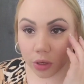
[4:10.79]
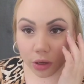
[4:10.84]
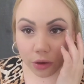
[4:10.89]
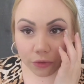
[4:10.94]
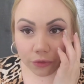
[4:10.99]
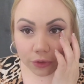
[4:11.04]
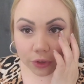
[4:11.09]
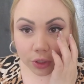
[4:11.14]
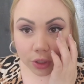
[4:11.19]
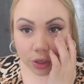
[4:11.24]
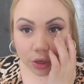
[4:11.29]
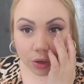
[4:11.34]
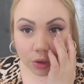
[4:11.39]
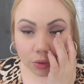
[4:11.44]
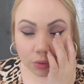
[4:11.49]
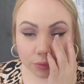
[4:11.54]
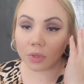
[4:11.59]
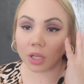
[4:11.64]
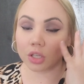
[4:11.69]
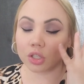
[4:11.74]
If you
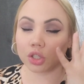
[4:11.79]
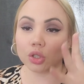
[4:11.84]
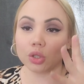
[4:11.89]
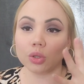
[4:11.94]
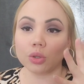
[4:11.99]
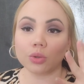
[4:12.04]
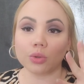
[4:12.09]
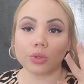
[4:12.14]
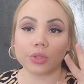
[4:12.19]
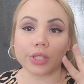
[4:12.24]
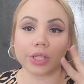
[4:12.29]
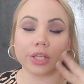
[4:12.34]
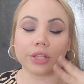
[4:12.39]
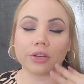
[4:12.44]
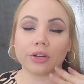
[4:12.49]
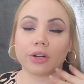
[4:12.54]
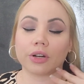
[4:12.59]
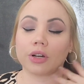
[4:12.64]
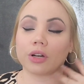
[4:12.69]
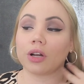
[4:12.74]
don't use
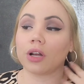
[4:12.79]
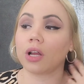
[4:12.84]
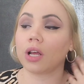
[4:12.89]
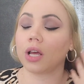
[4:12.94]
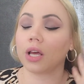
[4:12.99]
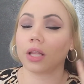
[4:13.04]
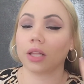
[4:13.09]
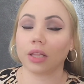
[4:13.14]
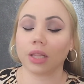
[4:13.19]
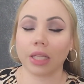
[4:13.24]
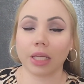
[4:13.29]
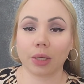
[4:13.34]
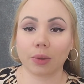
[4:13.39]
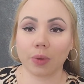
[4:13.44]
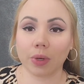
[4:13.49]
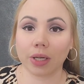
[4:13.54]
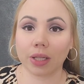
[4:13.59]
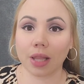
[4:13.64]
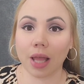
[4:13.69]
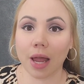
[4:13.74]
either
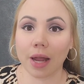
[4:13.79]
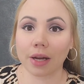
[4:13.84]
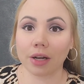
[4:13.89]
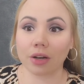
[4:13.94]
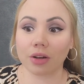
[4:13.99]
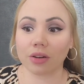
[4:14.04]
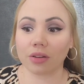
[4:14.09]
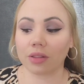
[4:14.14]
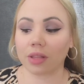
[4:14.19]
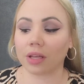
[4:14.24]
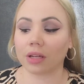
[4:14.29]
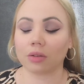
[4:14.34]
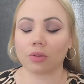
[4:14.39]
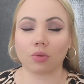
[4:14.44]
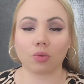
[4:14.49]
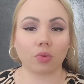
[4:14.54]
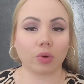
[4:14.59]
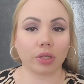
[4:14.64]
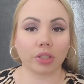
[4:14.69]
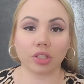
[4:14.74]
liquid liner,
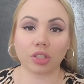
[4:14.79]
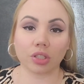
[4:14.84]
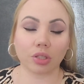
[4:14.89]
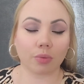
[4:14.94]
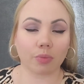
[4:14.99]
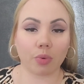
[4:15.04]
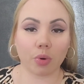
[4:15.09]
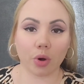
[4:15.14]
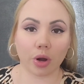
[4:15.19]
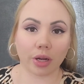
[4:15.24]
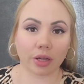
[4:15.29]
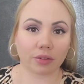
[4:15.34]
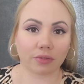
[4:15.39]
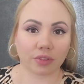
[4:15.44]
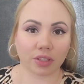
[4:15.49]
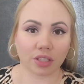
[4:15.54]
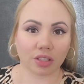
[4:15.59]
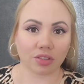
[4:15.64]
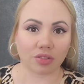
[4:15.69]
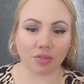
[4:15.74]
then what's the point of
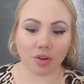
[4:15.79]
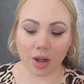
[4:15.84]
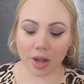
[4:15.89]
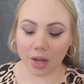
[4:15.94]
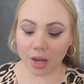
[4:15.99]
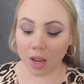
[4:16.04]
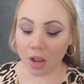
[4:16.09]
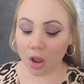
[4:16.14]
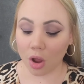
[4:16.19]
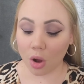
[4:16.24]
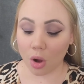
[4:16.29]
this, right?